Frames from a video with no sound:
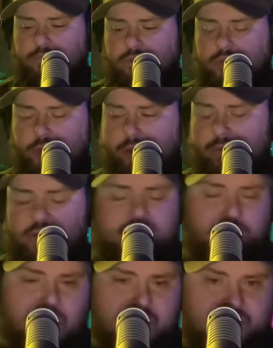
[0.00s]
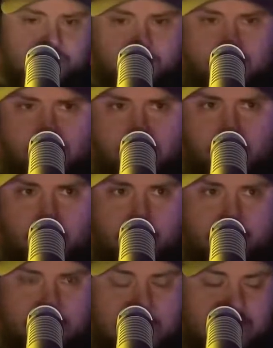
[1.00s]
doing what's best for you
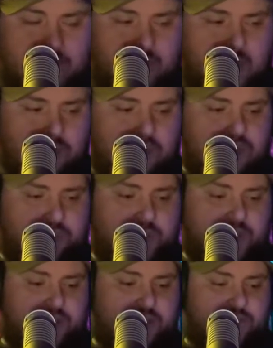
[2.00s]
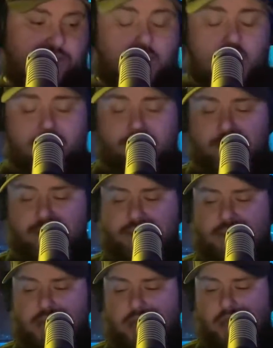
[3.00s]
and not what's best for others
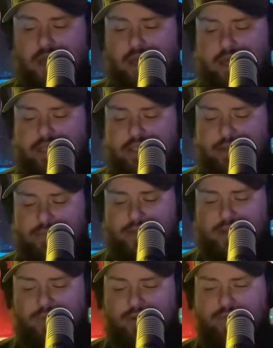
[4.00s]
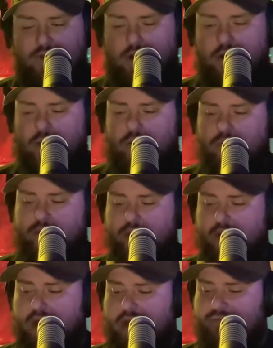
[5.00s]
is something that we
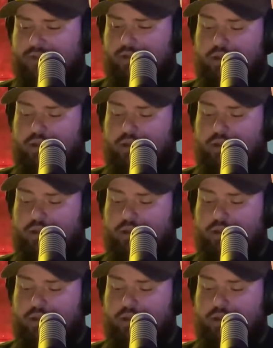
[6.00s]
all have to